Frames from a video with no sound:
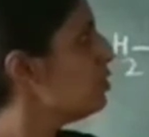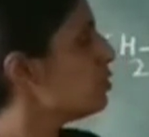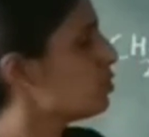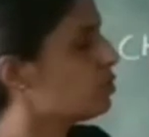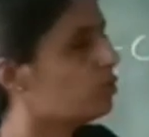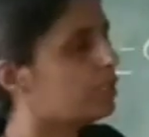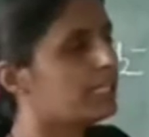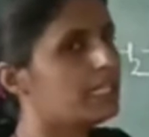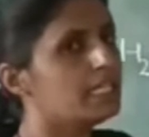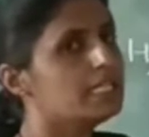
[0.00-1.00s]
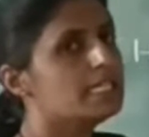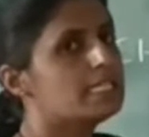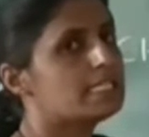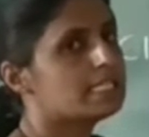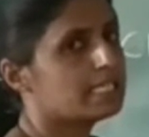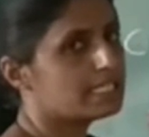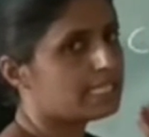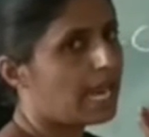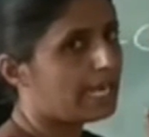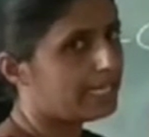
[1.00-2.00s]
So total 6
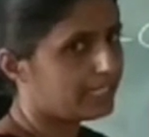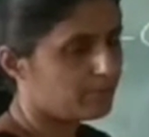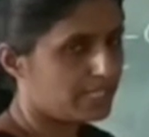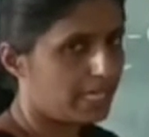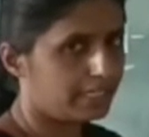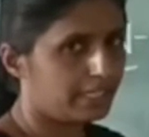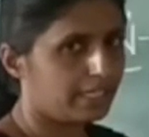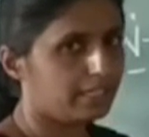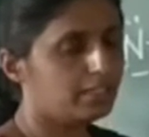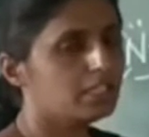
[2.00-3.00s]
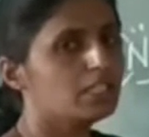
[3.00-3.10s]
atoms are there,